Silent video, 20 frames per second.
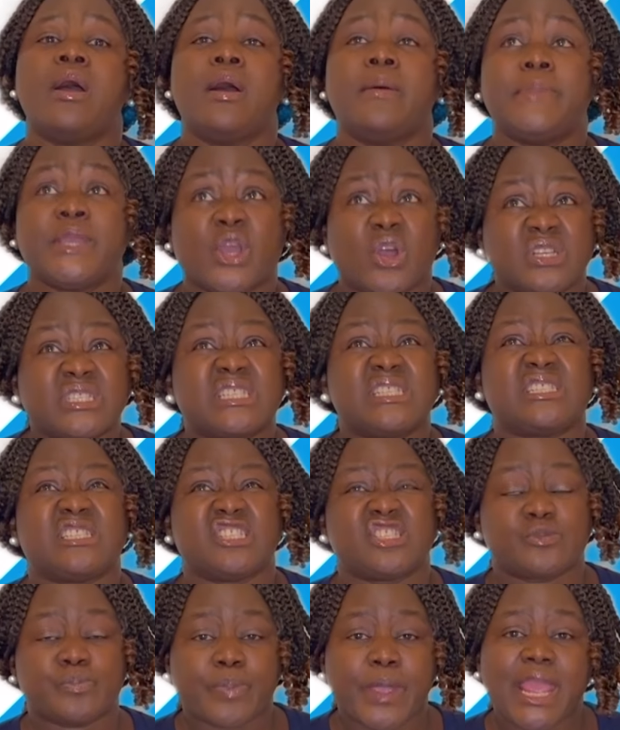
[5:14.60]
because it
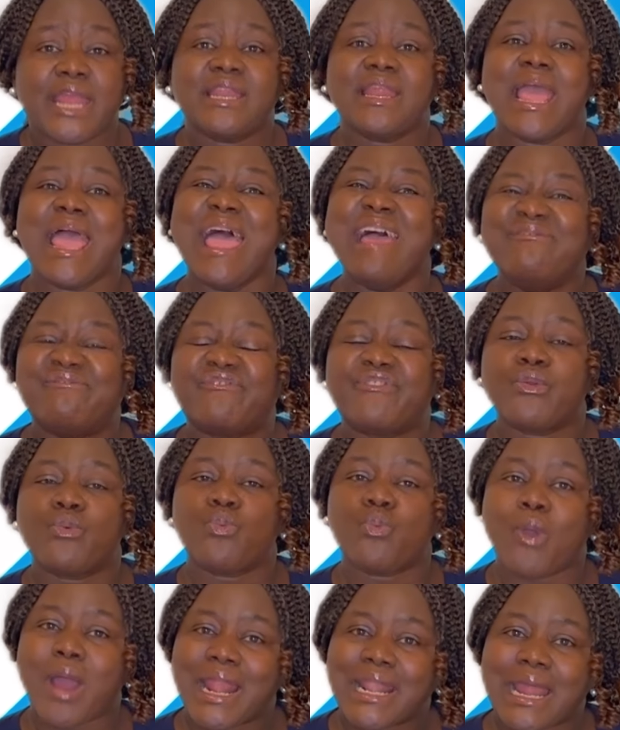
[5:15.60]
is pain every
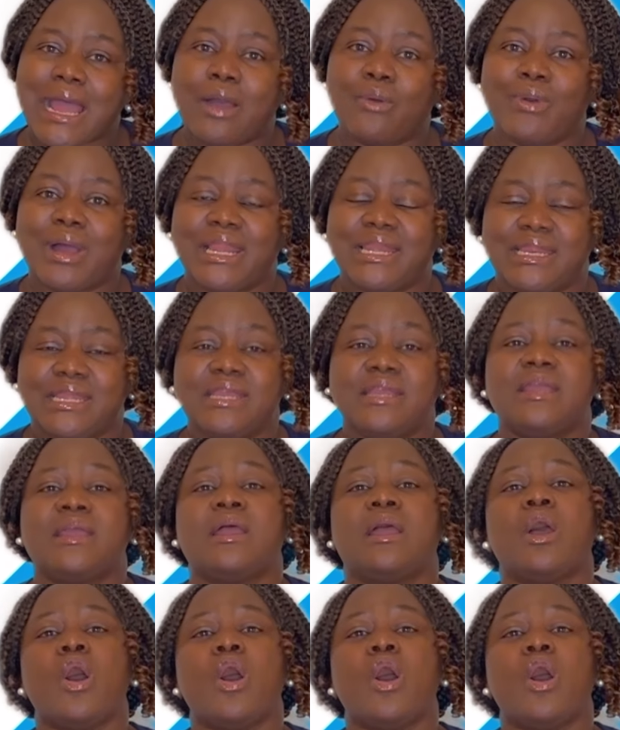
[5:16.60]
1 hourly